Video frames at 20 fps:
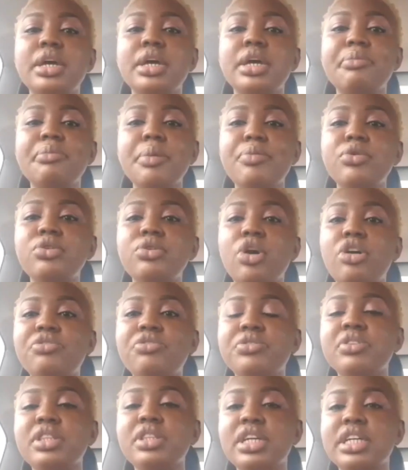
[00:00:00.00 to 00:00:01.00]
People
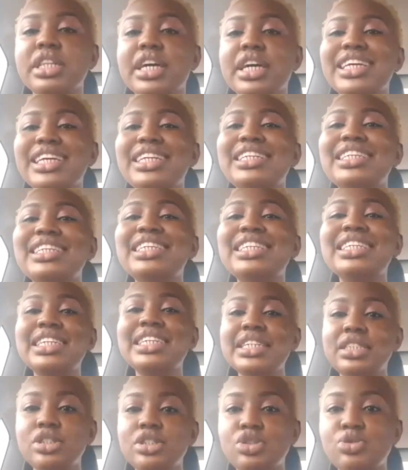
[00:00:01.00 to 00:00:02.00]
often think that they
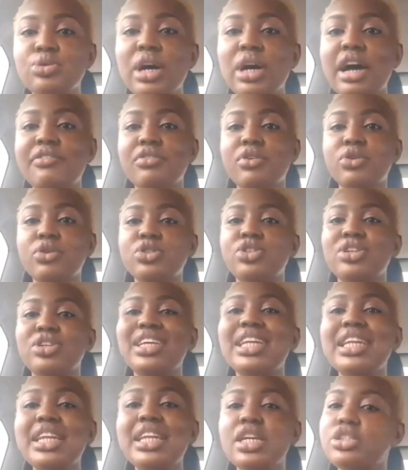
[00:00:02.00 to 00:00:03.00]
need to have closure,
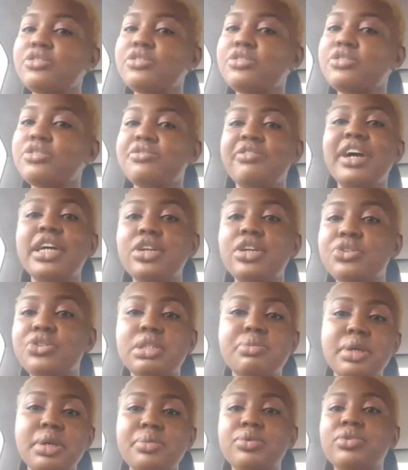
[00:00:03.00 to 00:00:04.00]
they need to find
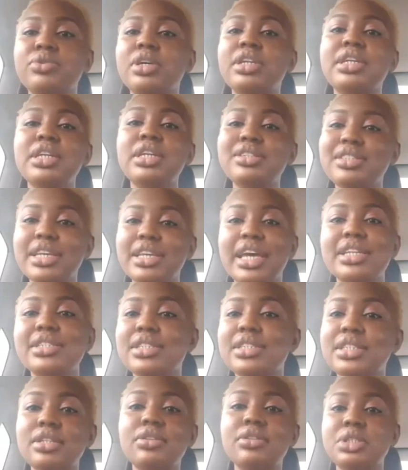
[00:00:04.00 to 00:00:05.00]
those people, they need to get to
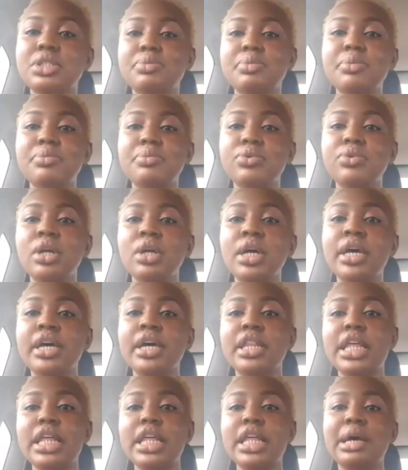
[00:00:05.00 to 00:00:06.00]
see those people
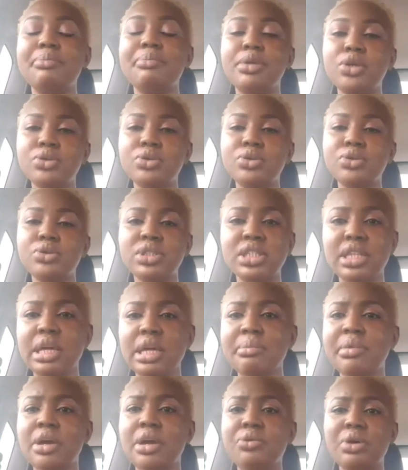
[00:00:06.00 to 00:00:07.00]
that abuse
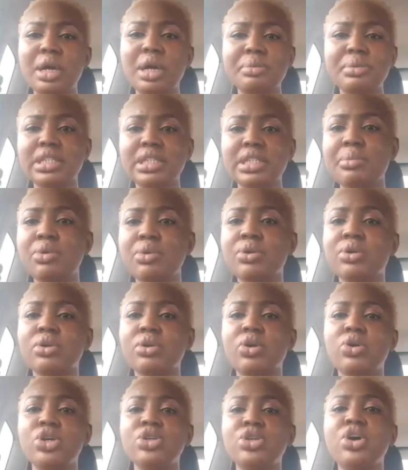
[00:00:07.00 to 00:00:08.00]
them, that rapes them, or
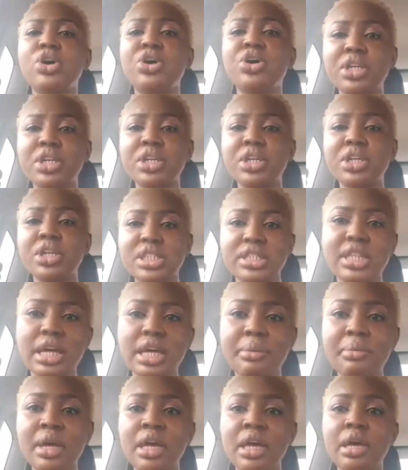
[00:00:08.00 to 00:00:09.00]
hurts
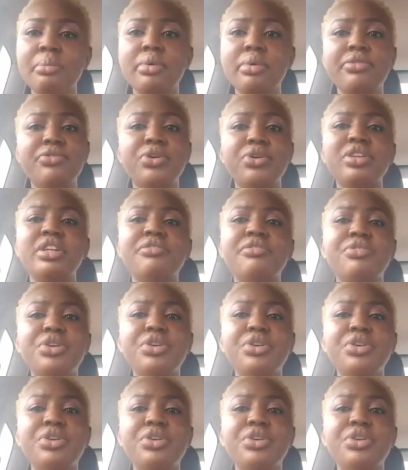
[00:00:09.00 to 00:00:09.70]
them before they